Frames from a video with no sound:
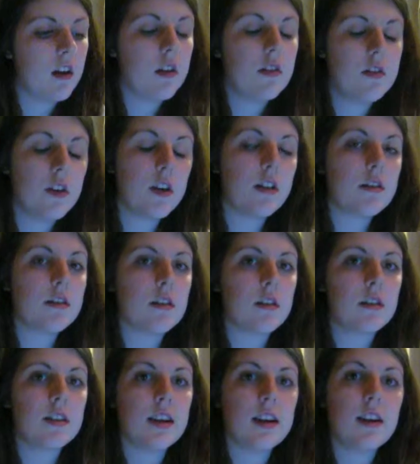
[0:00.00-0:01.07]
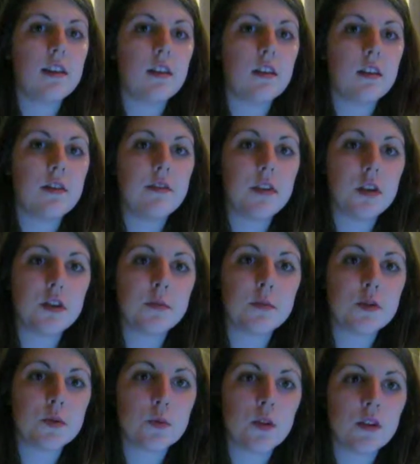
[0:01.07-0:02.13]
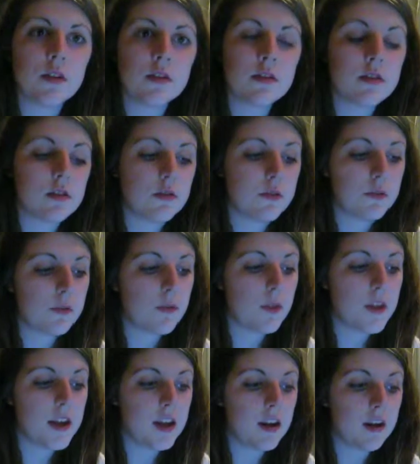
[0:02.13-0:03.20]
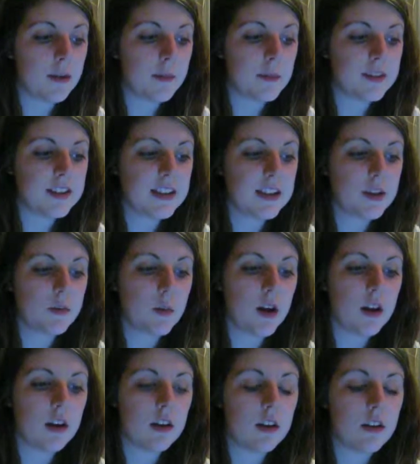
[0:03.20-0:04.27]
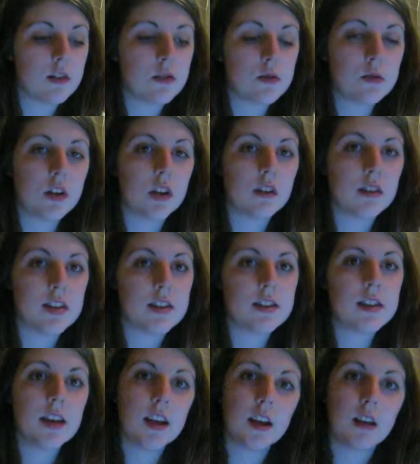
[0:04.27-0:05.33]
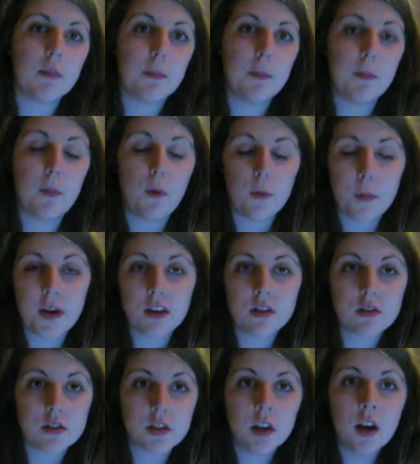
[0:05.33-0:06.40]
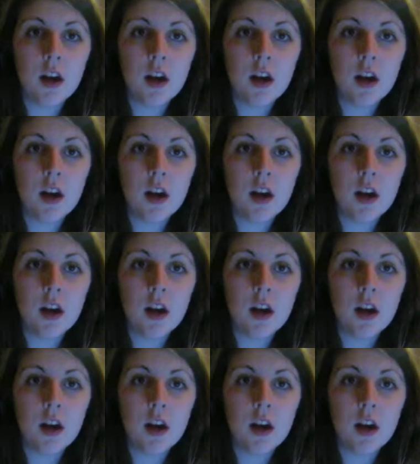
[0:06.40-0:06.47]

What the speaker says: The first scene that I filmed was the scene when the stalker is sitting on the bench